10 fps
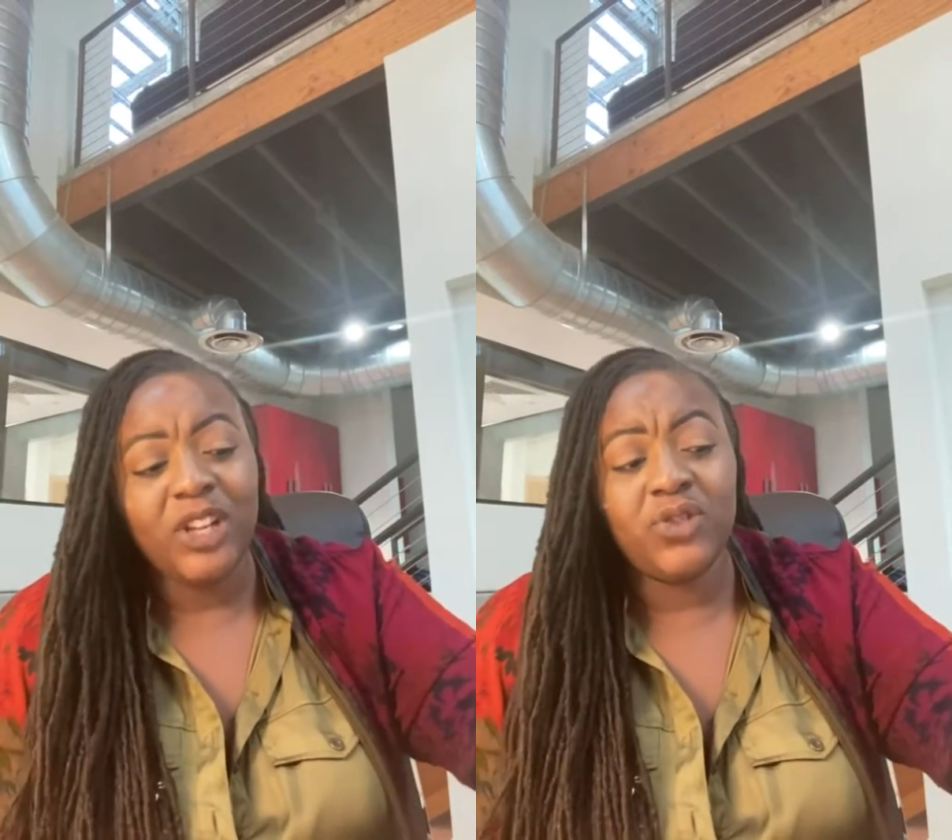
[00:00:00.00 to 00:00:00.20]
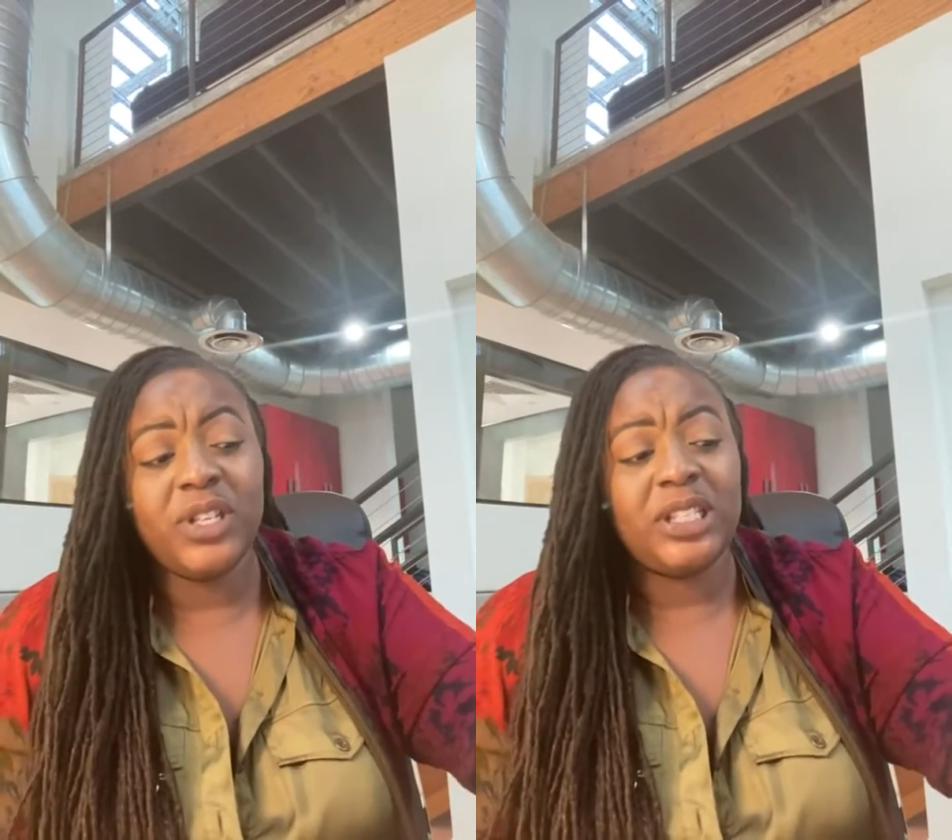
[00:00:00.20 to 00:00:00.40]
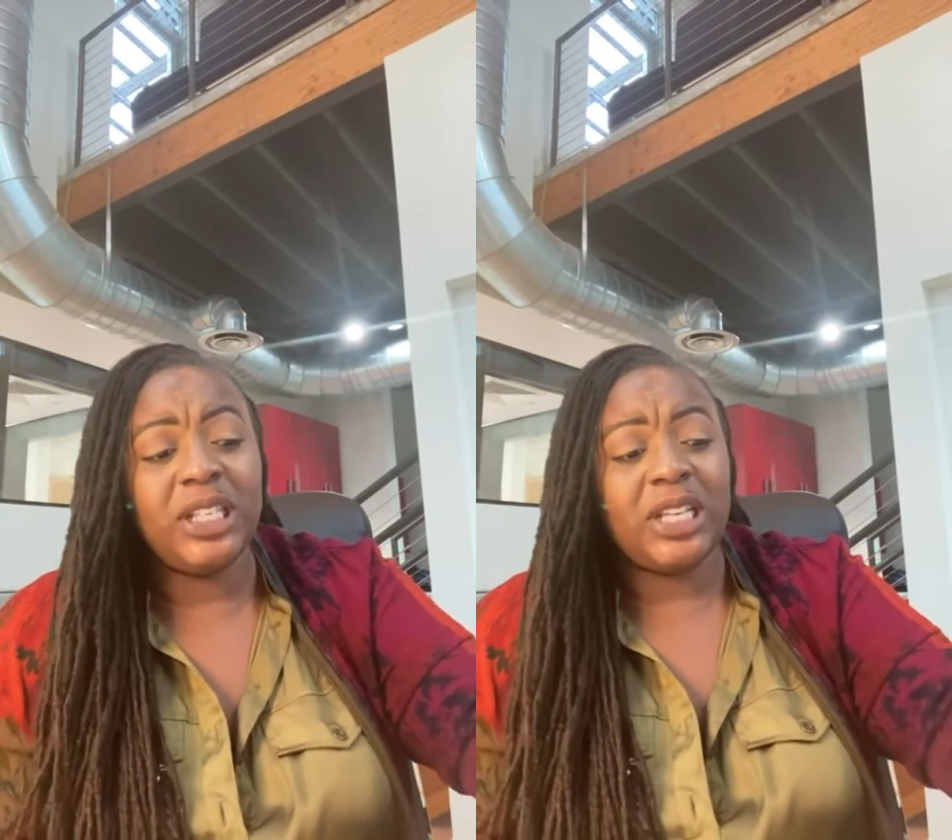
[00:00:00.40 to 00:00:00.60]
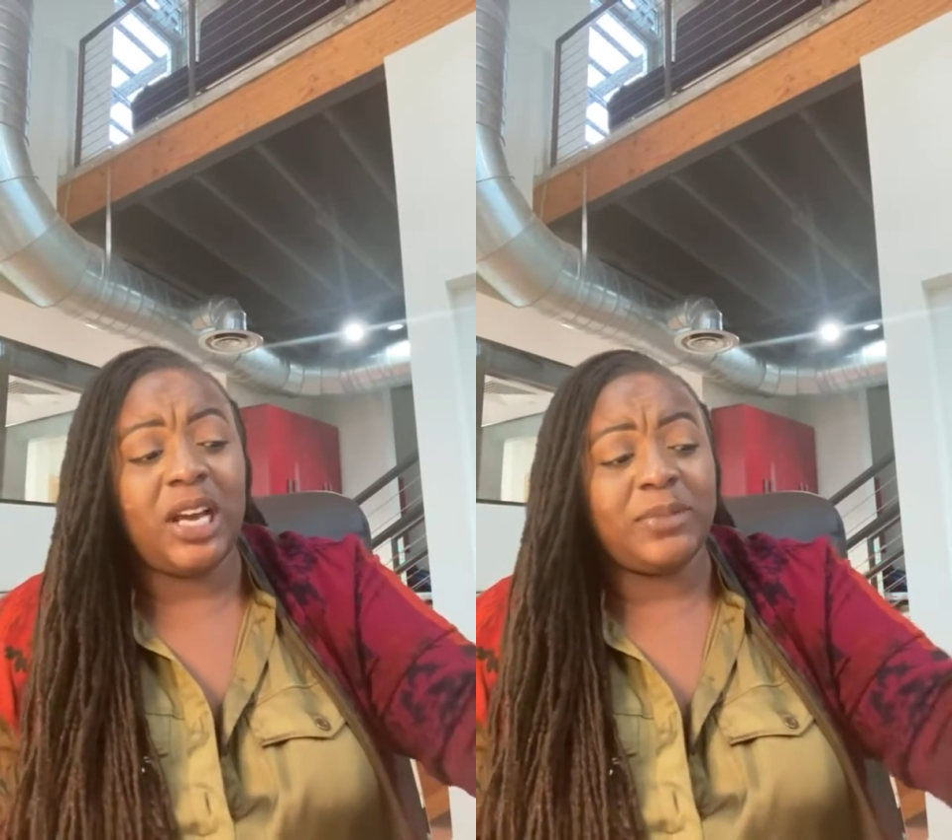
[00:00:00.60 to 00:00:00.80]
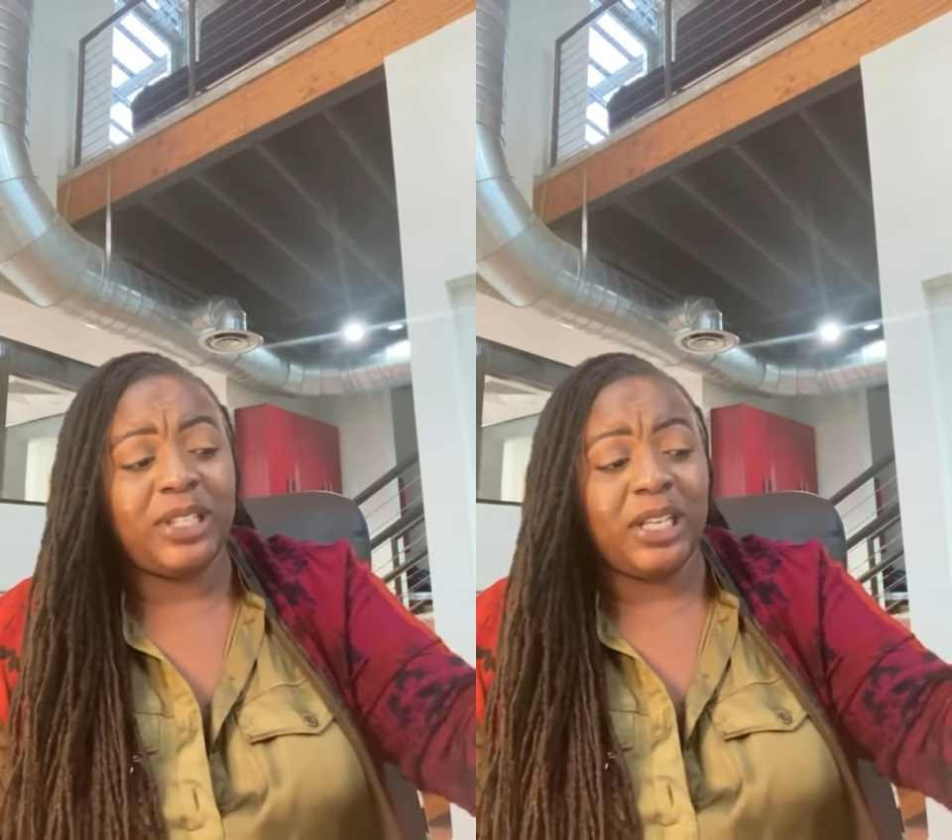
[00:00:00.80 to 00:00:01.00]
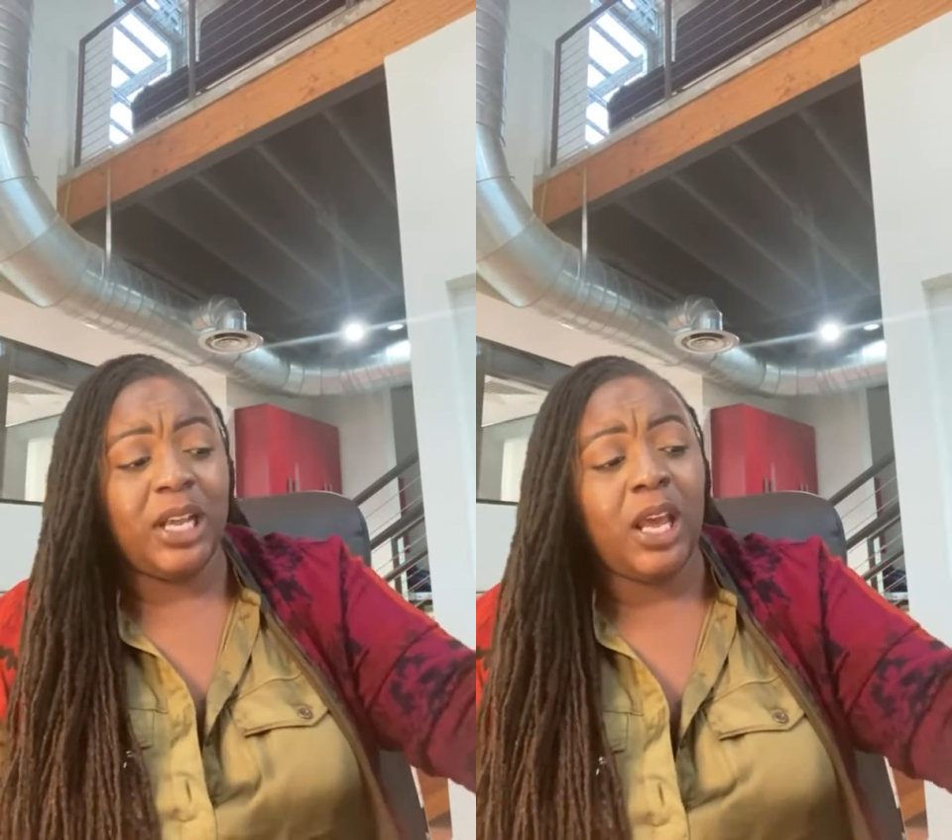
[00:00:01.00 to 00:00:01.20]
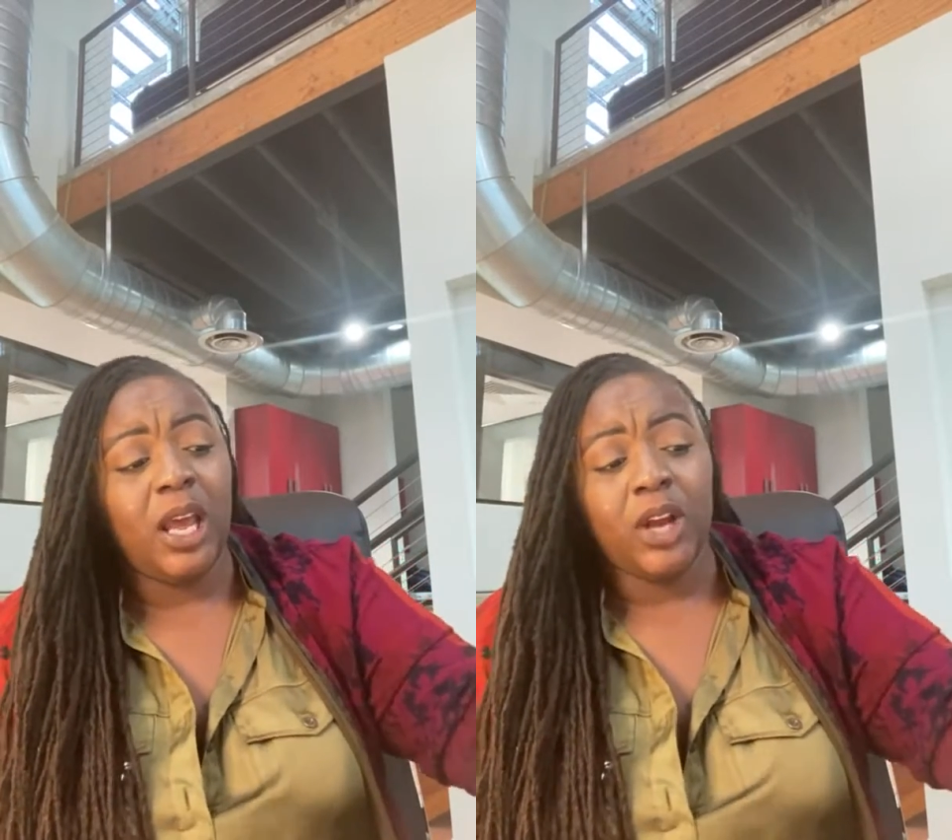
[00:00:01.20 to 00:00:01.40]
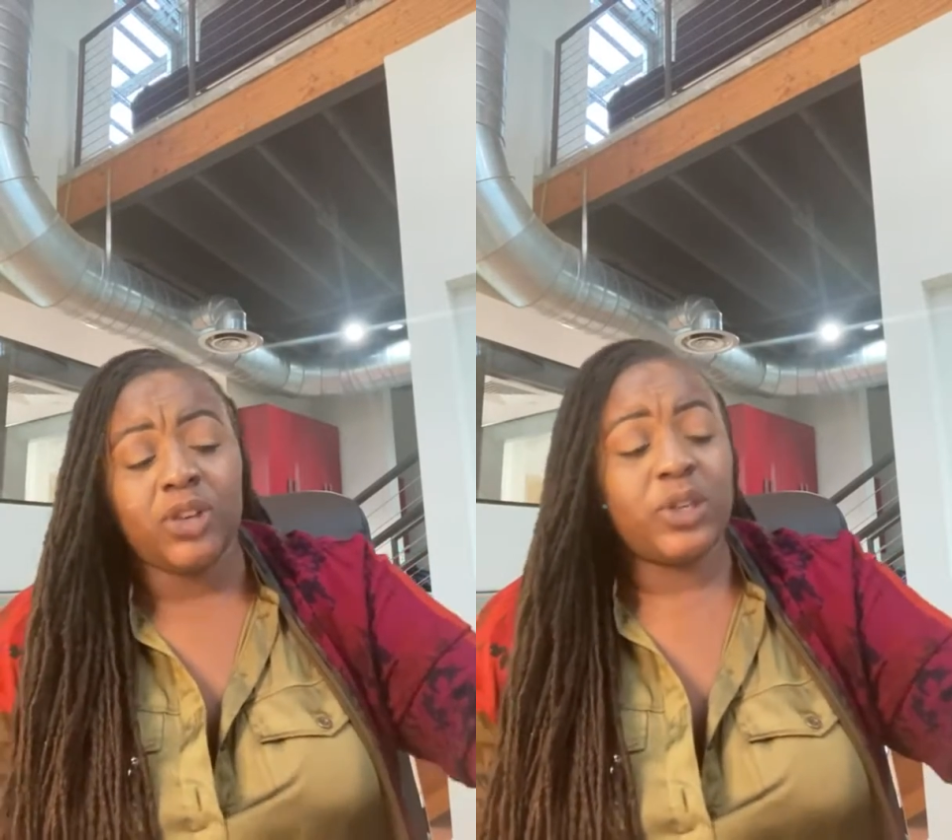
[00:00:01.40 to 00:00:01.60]
Tristan
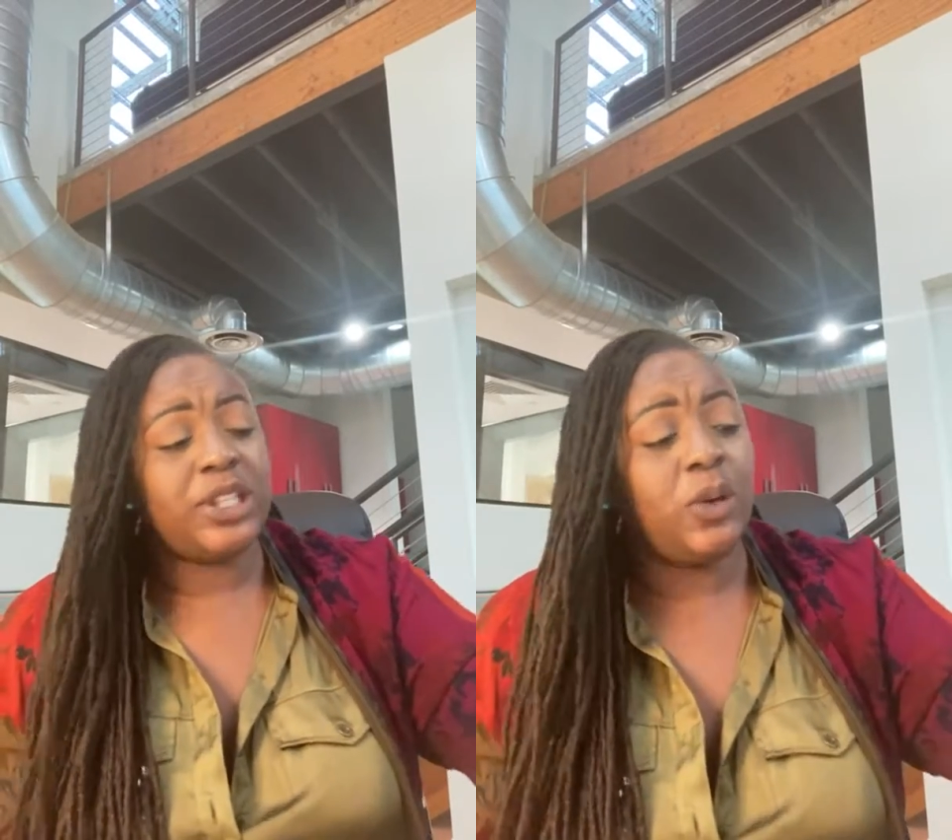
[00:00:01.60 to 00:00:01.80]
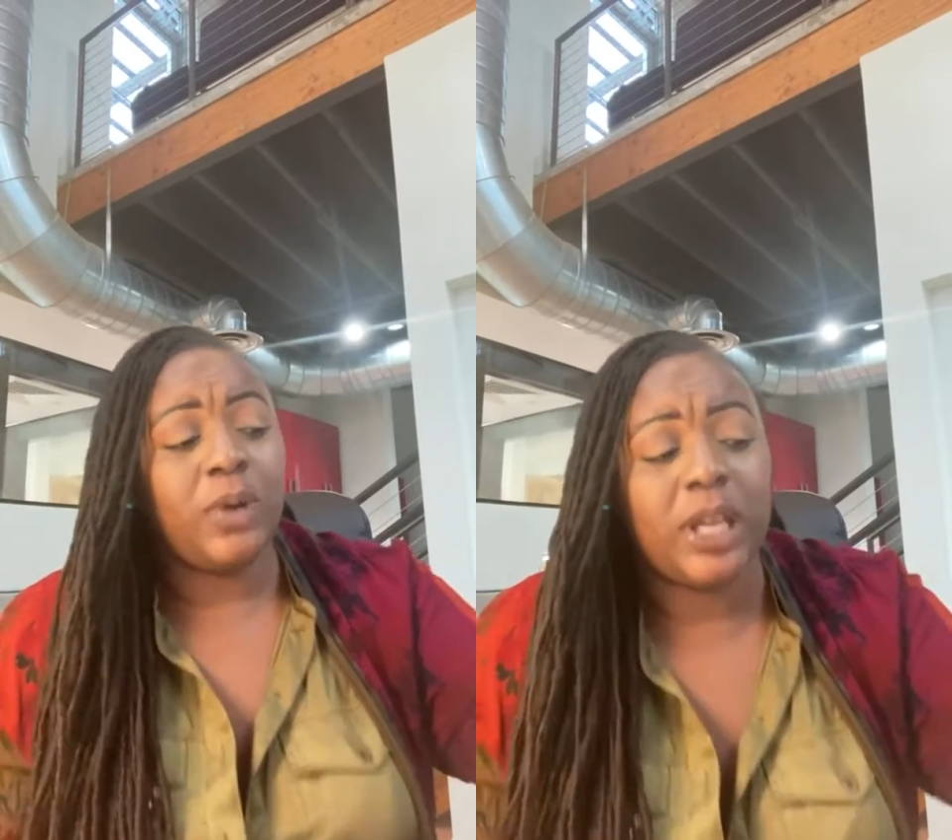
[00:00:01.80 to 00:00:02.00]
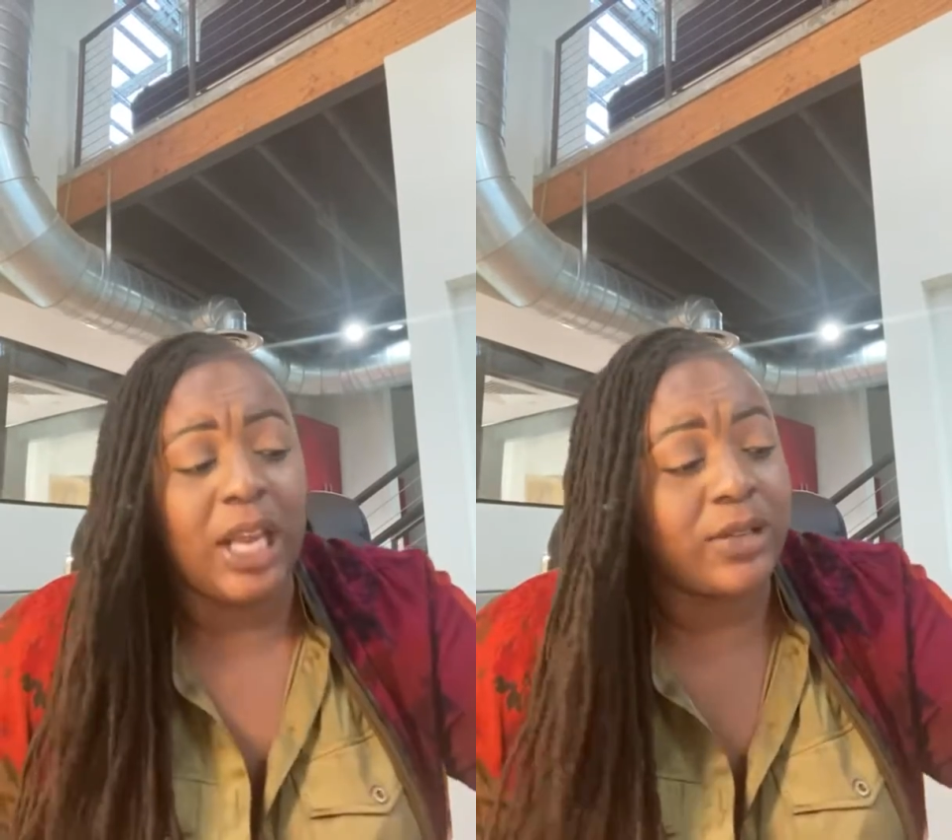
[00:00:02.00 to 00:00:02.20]
one